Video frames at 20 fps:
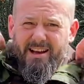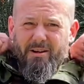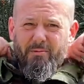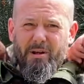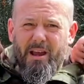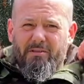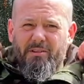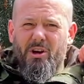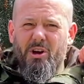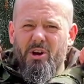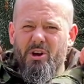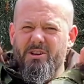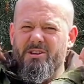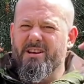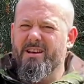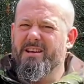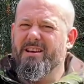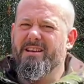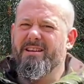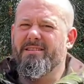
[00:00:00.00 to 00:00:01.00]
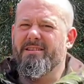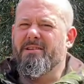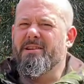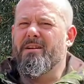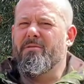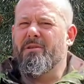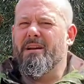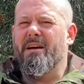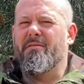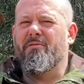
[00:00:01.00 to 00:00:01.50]
We have a hood, and no
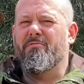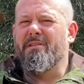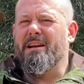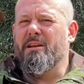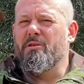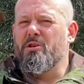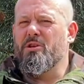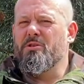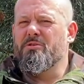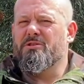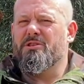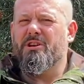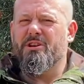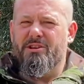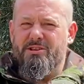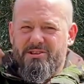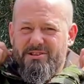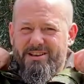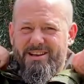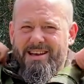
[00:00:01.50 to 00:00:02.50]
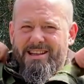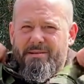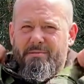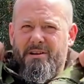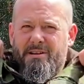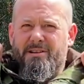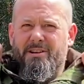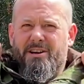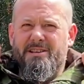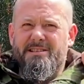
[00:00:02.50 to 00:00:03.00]
one ever really used hoods, and they were
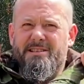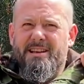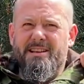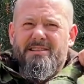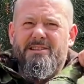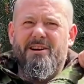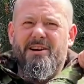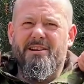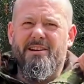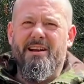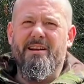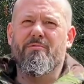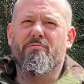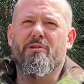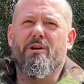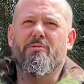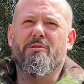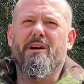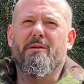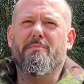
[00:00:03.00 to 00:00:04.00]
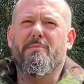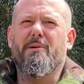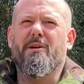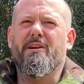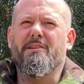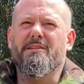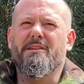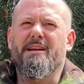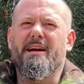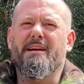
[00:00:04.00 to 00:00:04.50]
nice and tidily rolled up
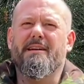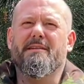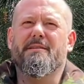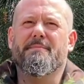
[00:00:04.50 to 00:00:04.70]
behind the neck.